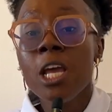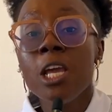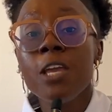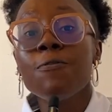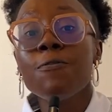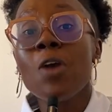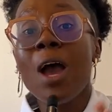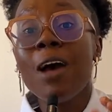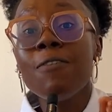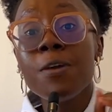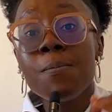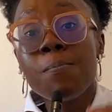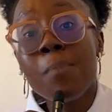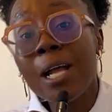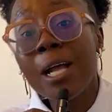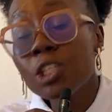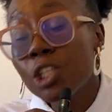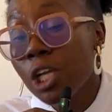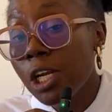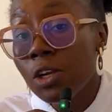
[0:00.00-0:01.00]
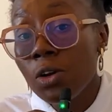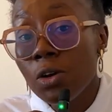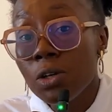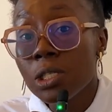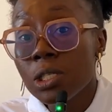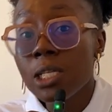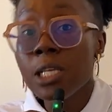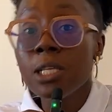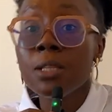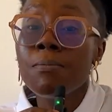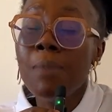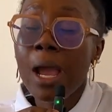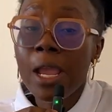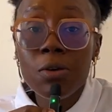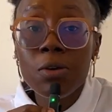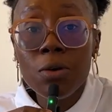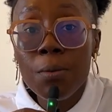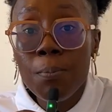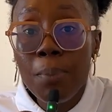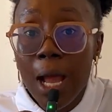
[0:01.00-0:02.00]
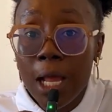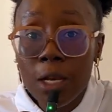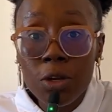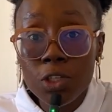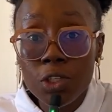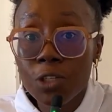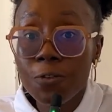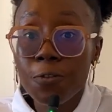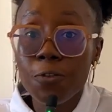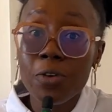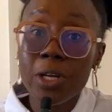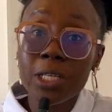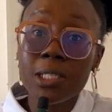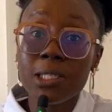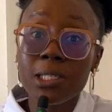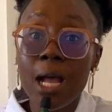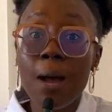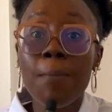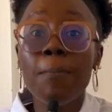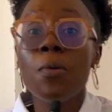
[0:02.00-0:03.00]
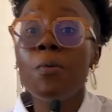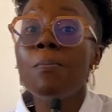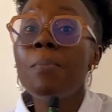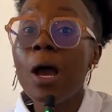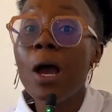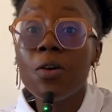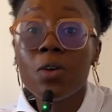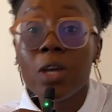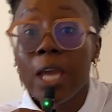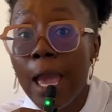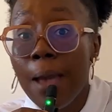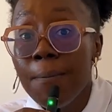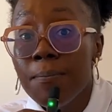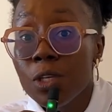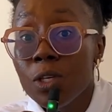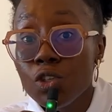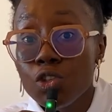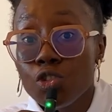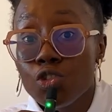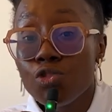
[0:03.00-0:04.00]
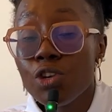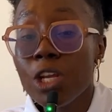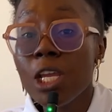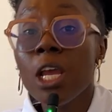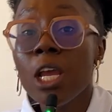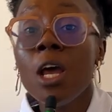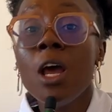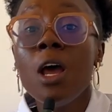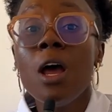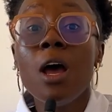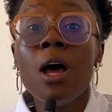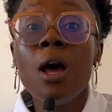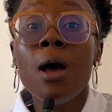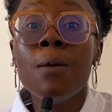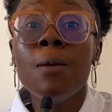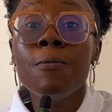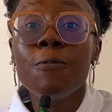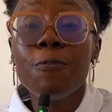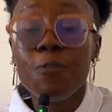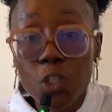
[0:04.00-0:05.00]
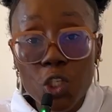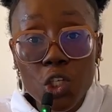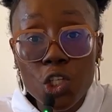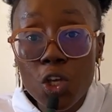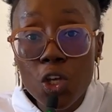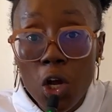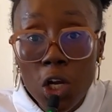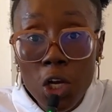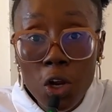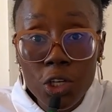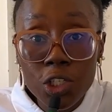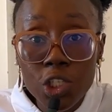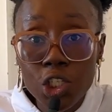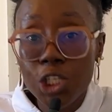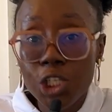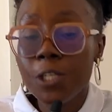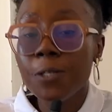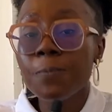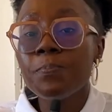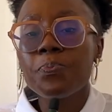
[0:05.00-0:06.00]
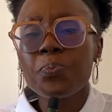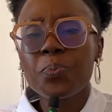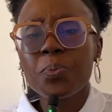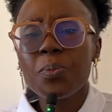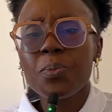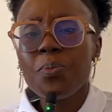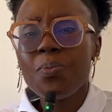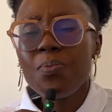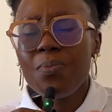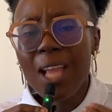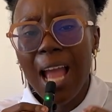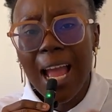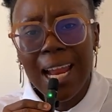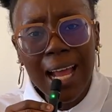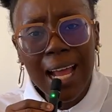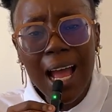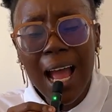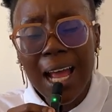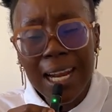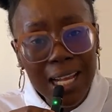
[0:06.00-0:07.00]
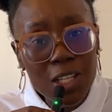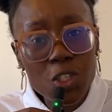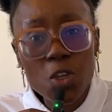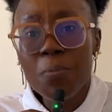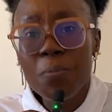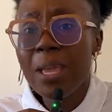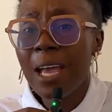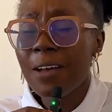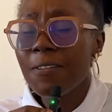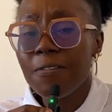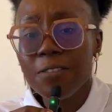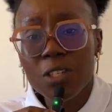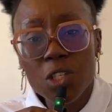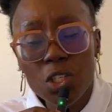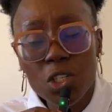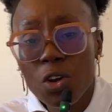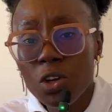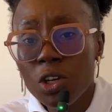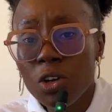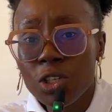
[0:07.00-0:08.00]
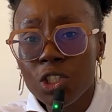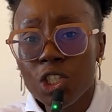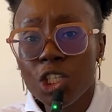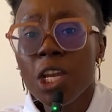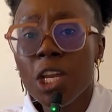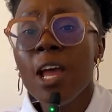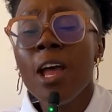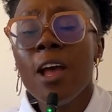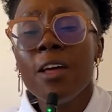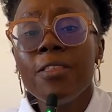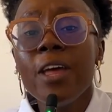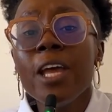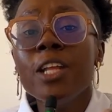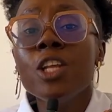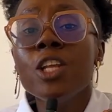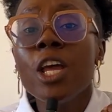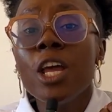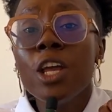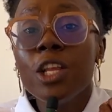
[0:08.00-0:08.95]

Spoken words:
If you have a bachelor's in microbiology, for example, biochemistry, physiology and anatomy and physiology, then